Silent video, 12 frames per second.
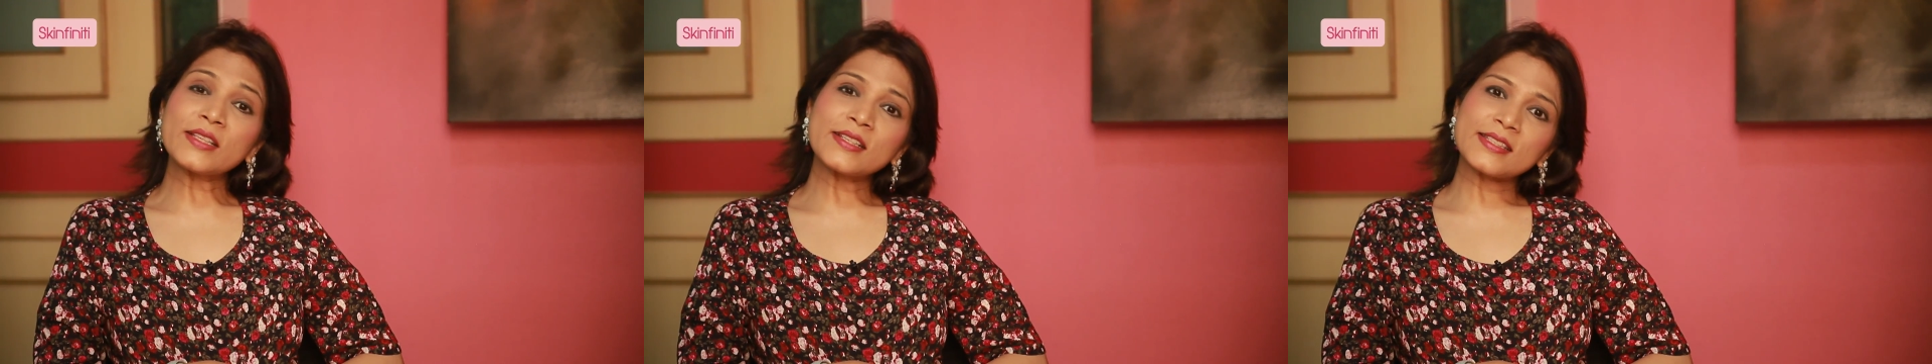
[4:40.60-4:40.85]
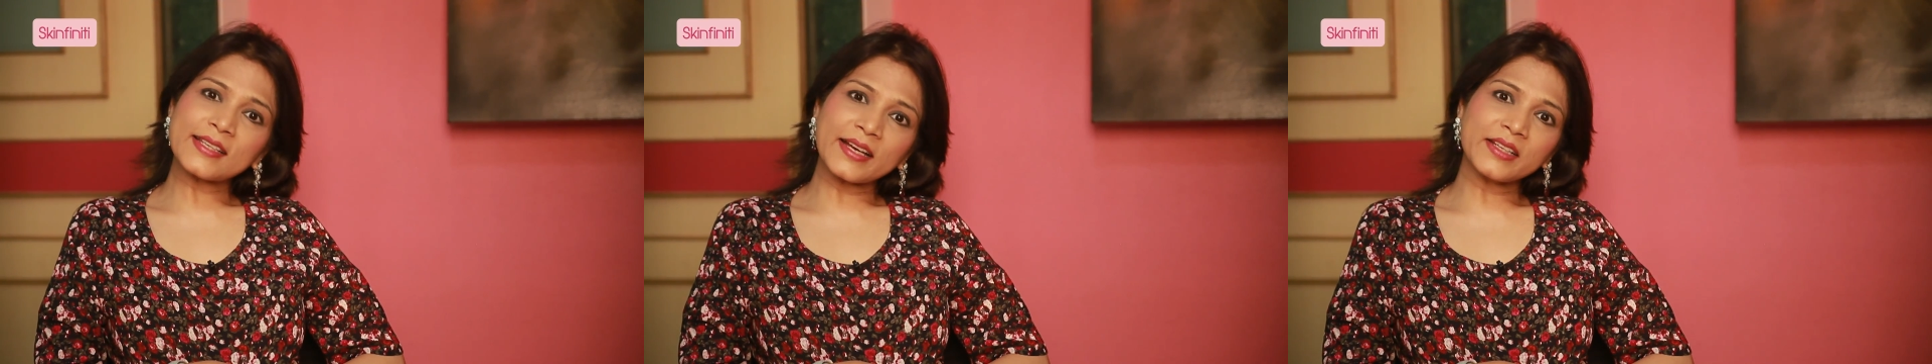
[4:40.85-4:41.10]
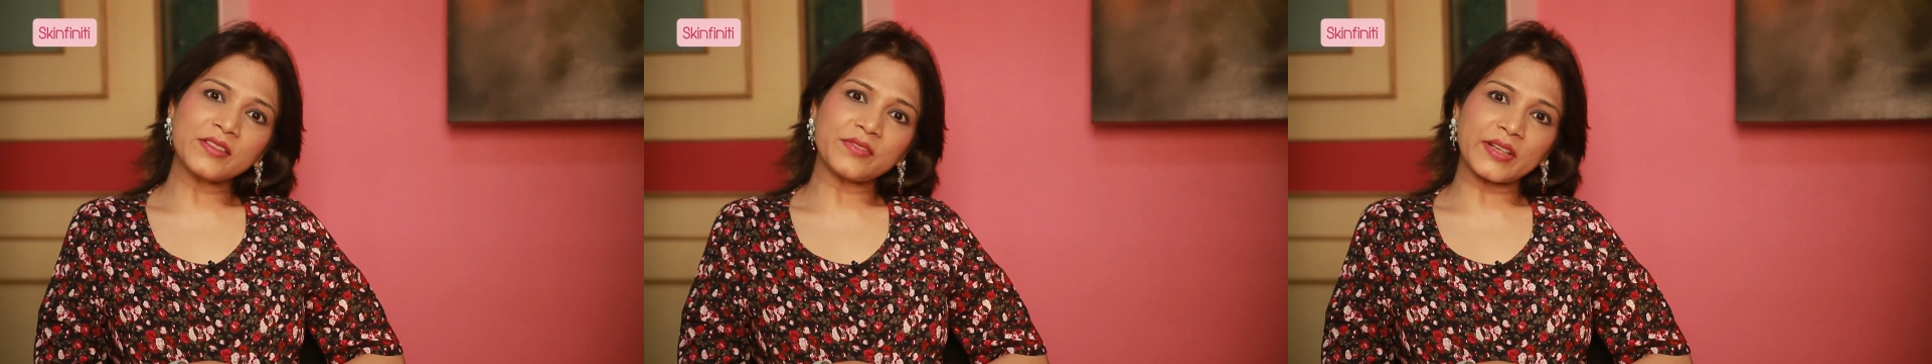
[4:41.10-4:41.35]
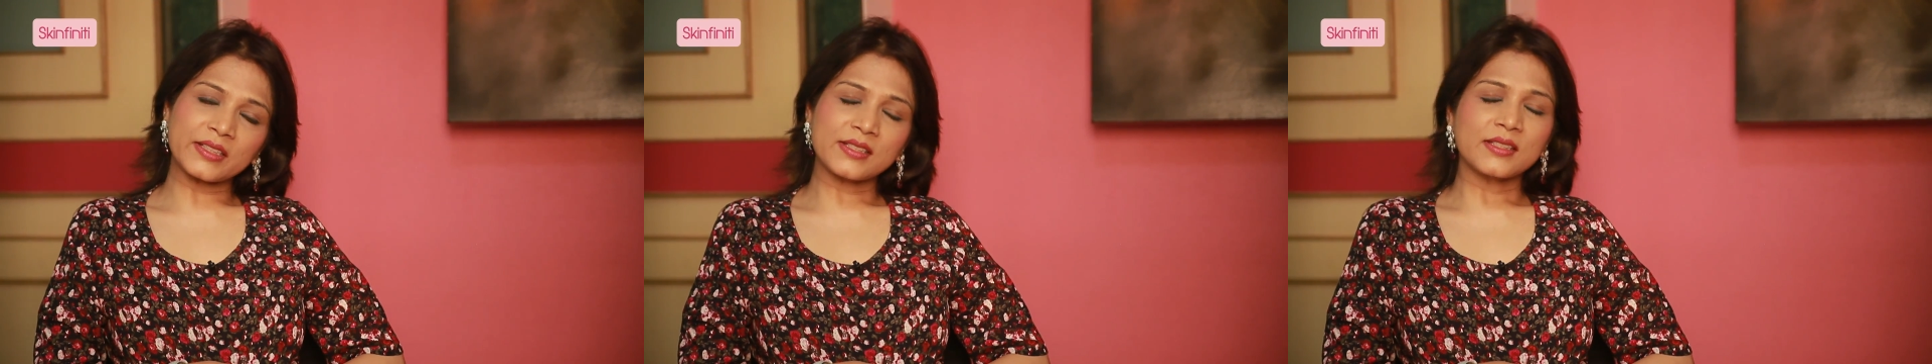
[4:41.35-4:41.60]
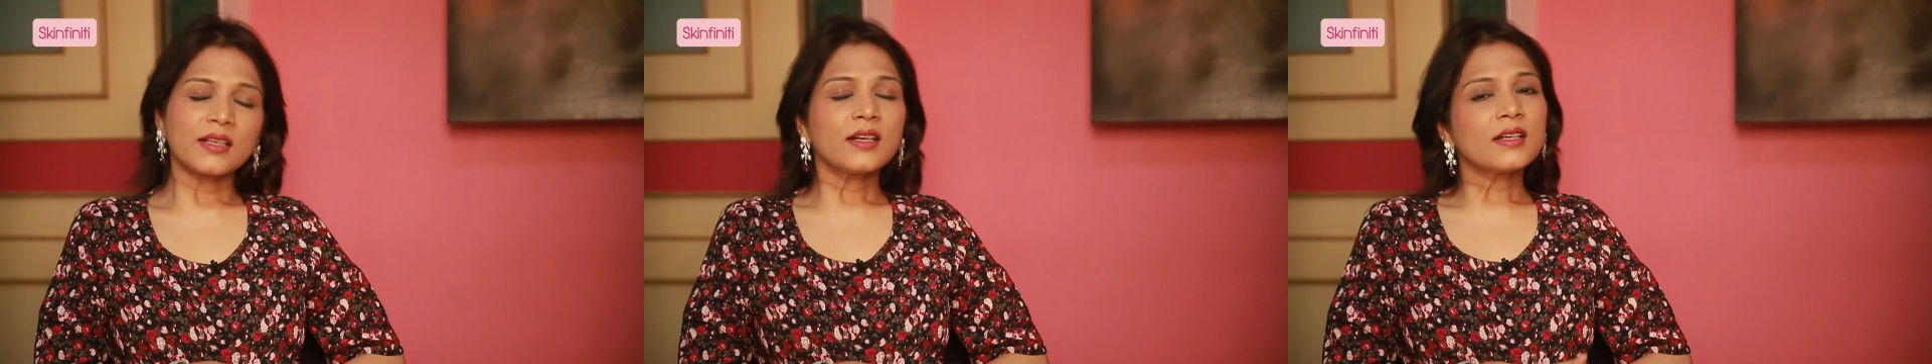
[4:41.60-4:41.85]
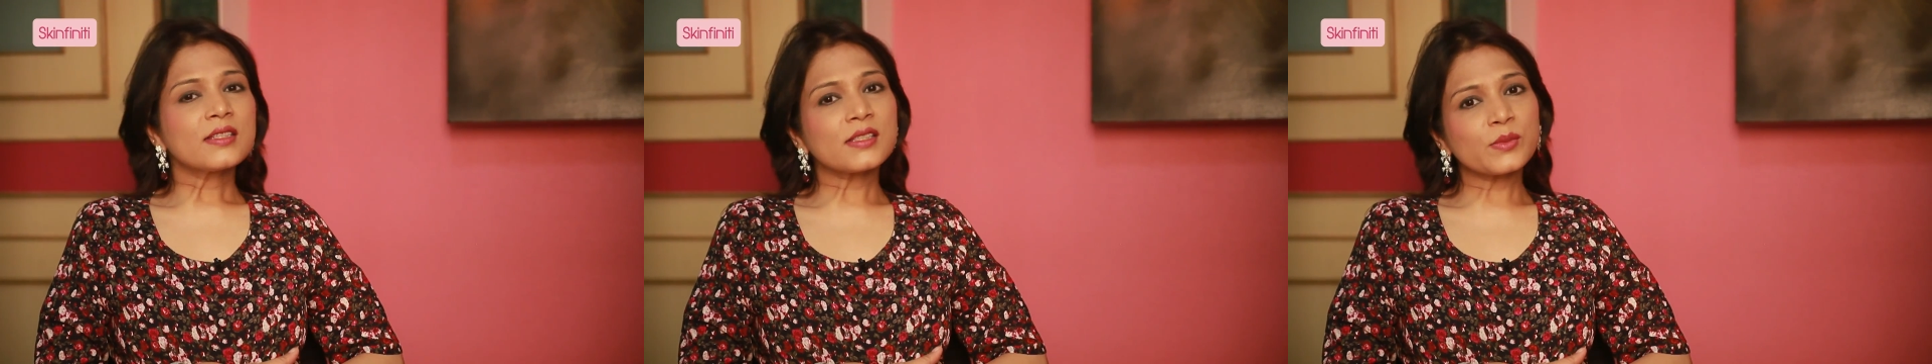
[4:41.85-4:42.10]
the side effects?
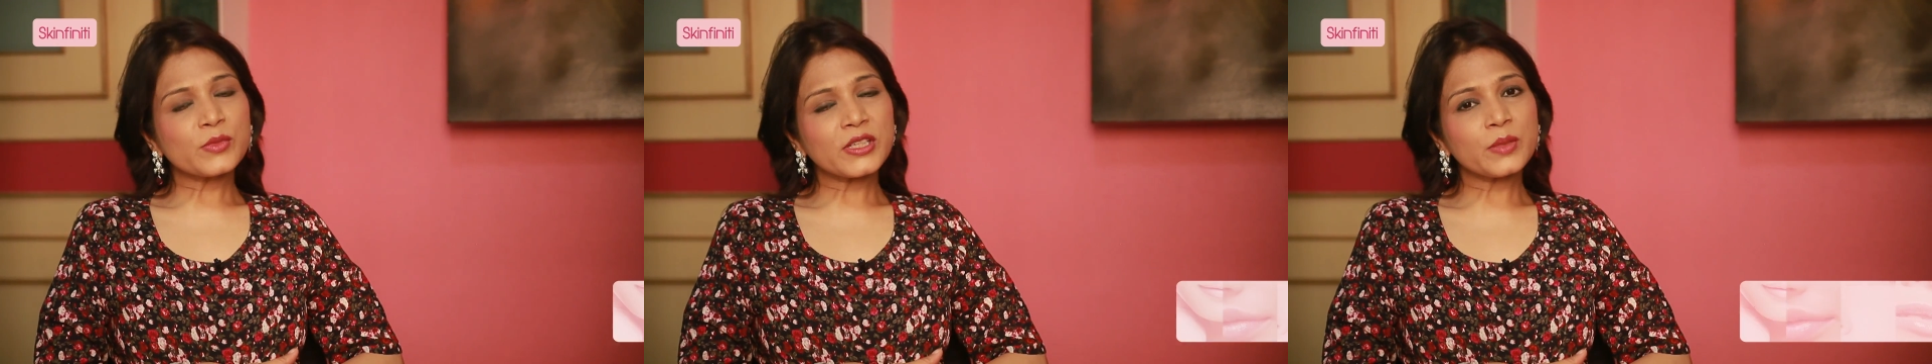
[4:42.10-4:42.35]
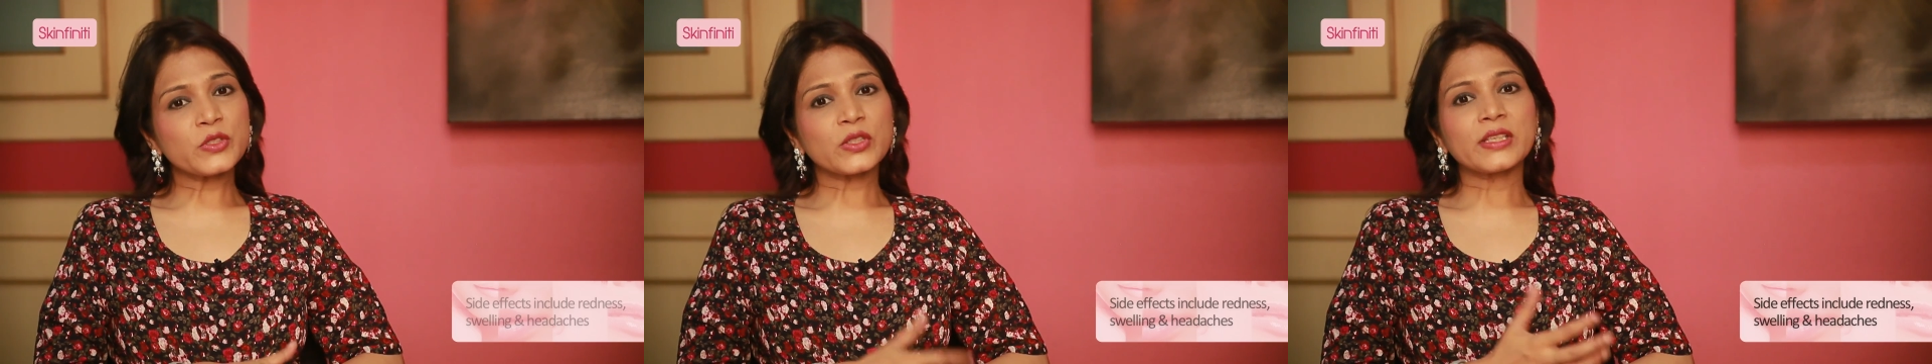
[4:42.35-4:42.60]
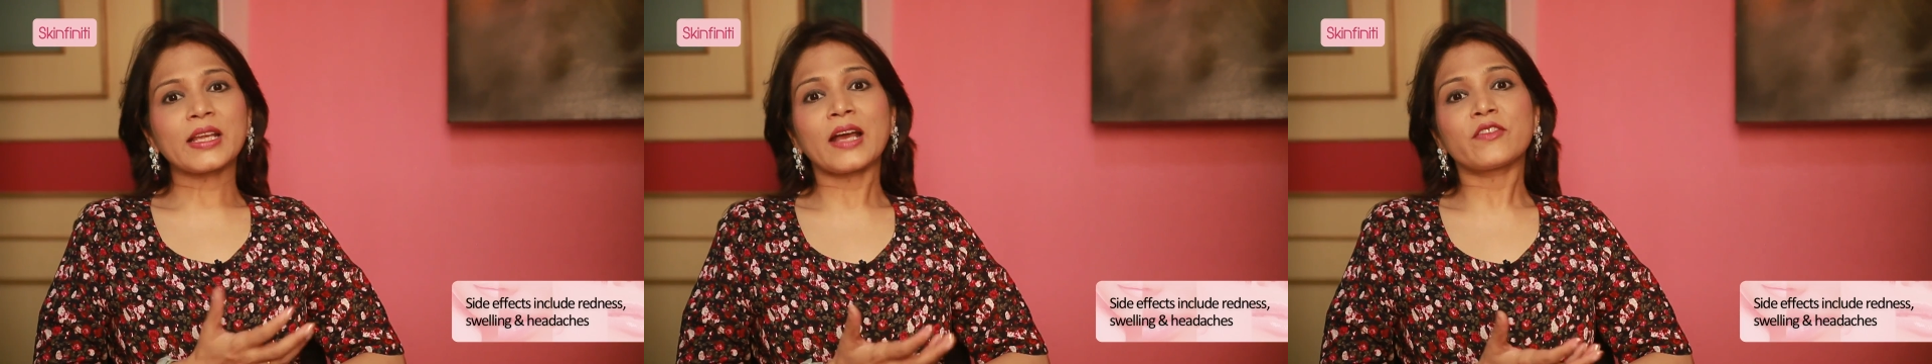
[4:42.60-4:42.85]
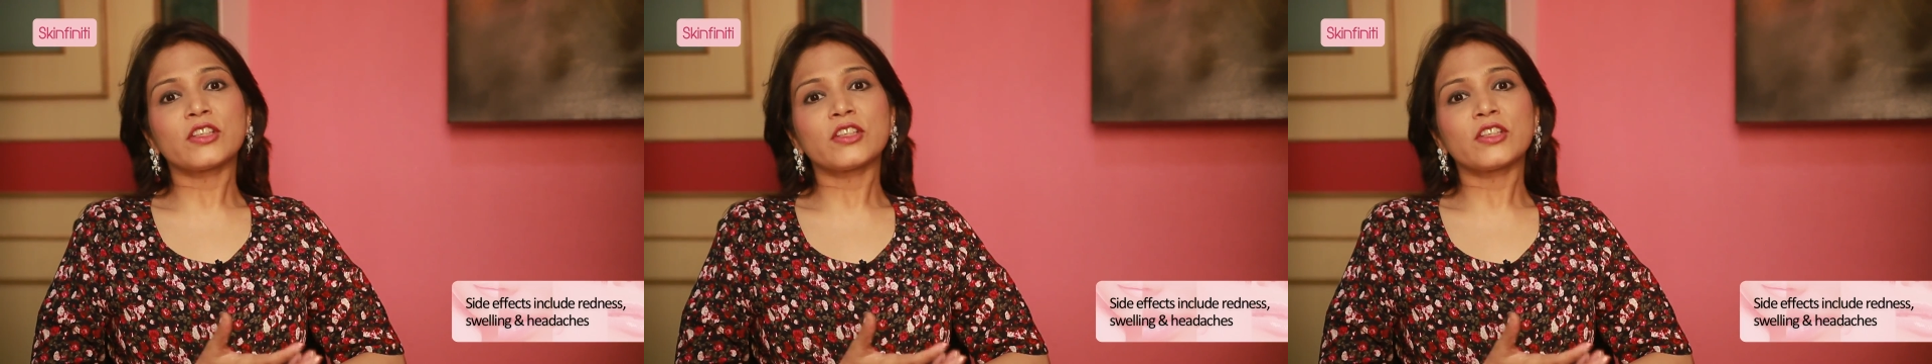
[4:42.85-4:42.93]
Sometimes you can have